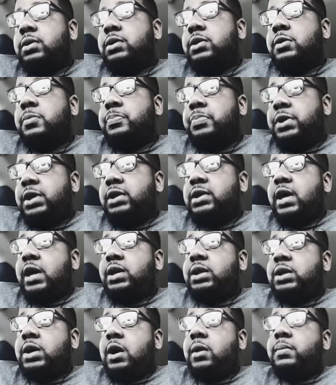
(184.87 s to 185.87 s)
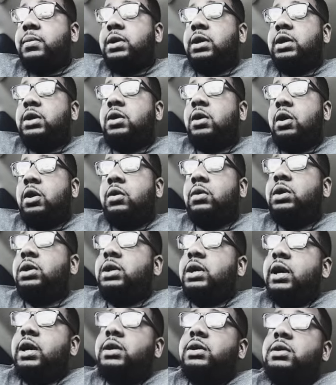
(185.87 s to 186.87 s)
to be that dominant in the early
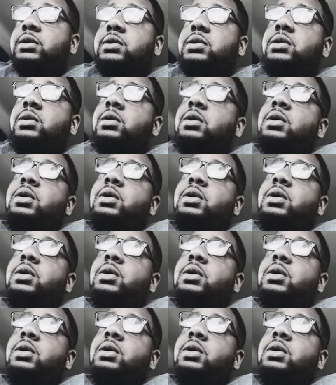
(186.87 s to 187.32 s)
nineties